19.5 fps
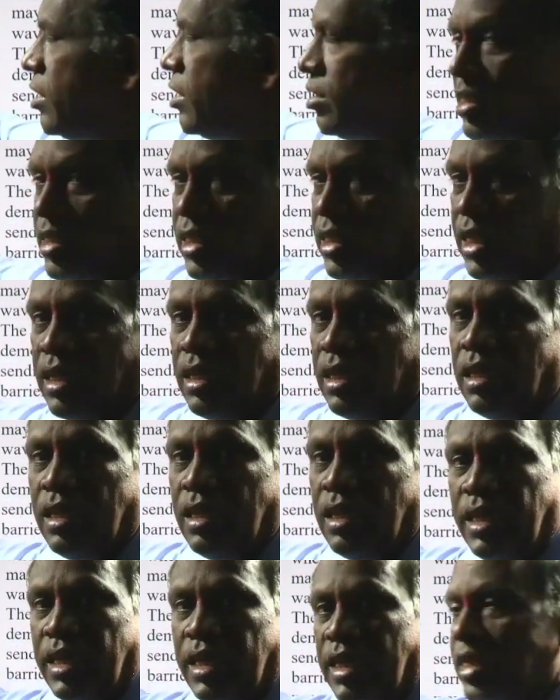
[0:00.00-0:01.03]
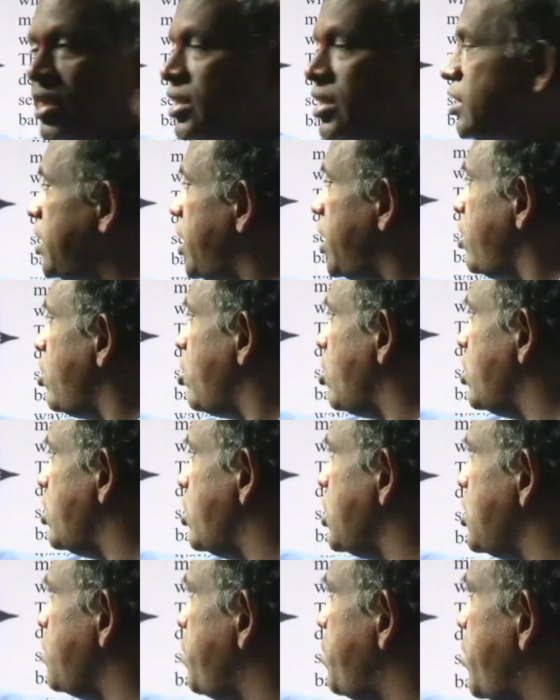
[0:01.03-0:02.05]
see, incident on this
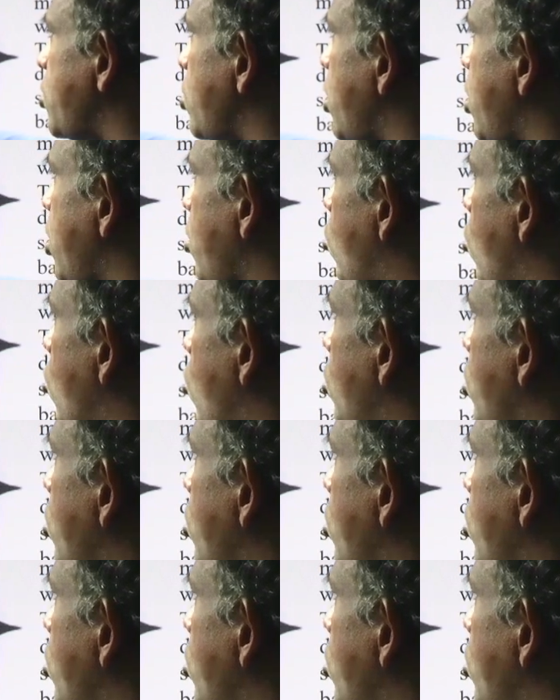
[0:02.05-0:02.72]
particular hole,